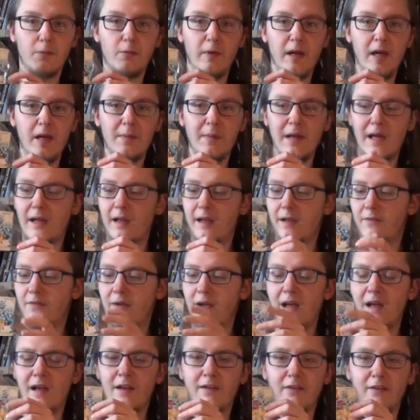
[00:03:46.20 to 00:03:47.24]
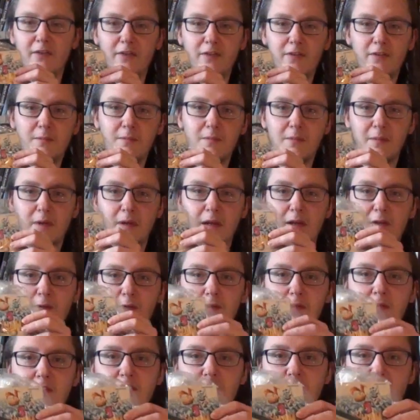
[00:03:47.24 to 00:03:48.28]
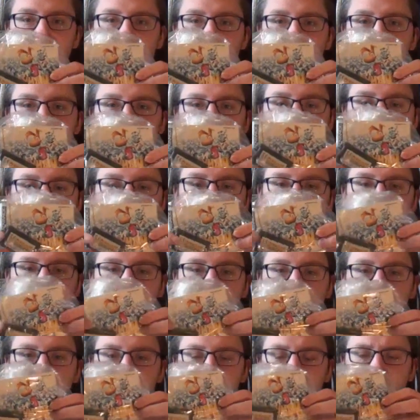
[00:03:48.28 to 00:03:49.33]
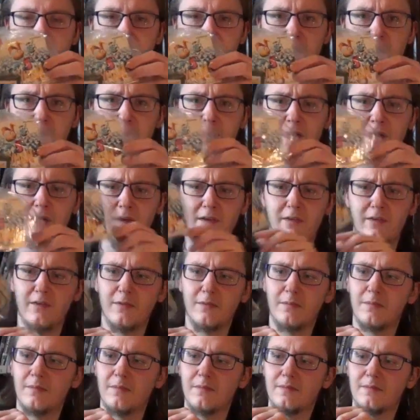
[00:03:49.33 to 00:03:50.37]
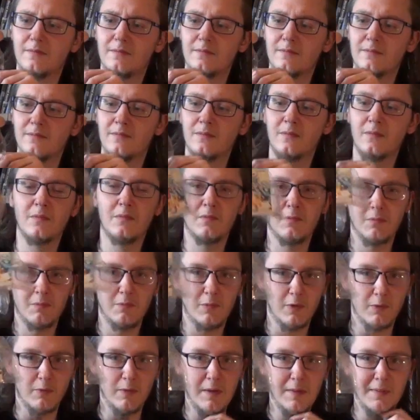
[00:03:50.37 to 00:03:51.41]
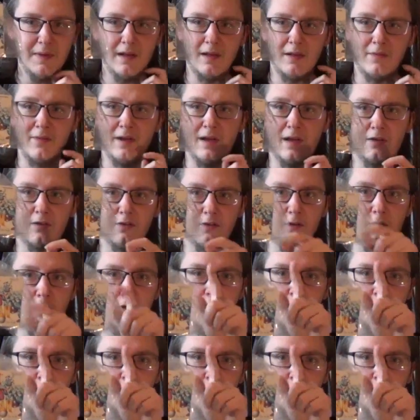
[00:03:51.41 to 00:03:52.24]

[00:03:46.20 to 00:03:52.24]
Rayman Advance. Can you even see these? Because they're in these bags. But Rayman Advance